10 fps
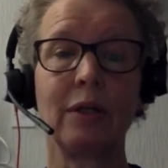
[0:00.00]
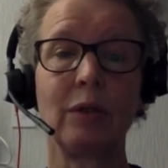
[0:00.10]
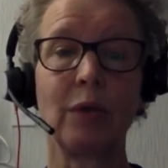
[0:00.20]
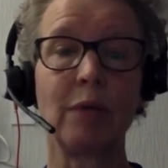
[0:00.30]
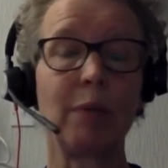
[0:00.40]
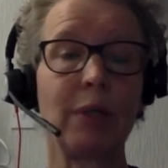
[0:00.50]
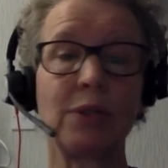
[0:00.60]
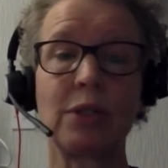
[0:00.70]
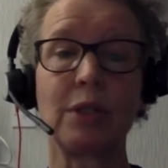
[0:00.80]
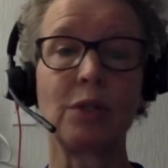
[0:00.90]
Or they might
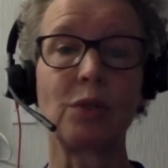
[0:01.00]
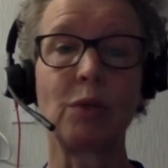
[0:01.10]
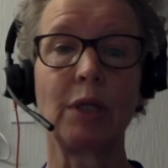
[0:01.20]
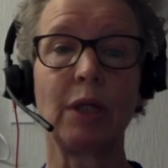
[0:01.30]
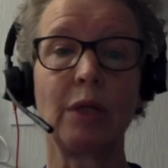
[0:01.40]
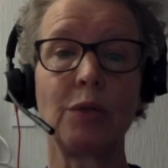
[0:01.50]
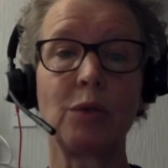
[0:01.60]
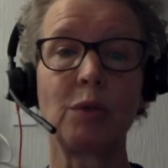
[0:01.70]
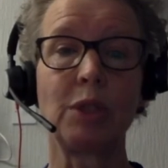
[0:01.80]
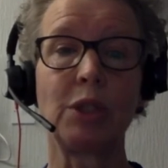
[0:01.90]
sing Swing Low,
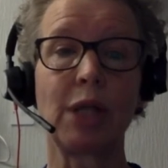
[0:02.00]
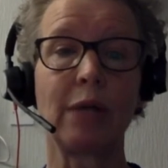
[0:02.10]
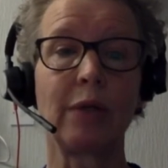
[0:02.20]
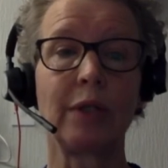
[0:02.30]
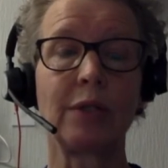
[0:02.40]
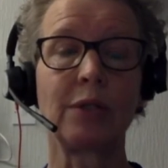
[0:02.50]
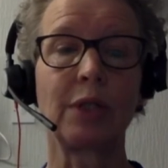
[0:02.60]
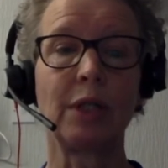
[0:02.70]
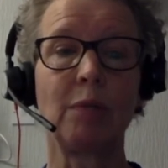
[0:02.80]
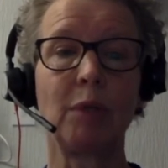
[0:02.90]
Sweet Chariot to
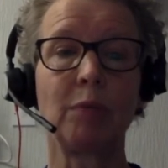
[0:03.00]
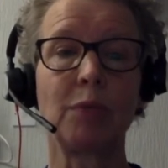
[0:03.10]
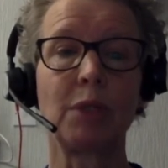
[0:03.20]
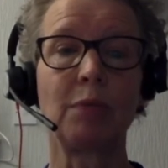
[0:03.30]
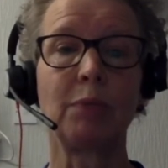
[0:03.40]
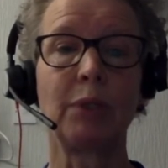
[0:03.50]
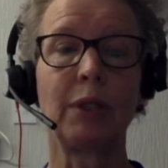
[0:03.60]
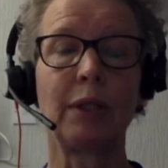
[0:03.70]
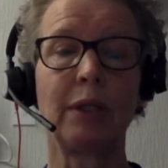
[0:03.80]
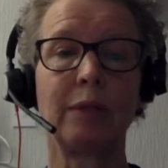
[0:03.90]
keep up team
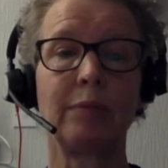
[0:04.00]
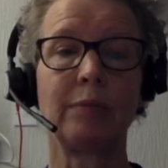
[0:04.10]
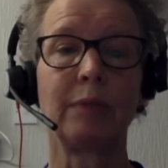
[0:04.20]
morale.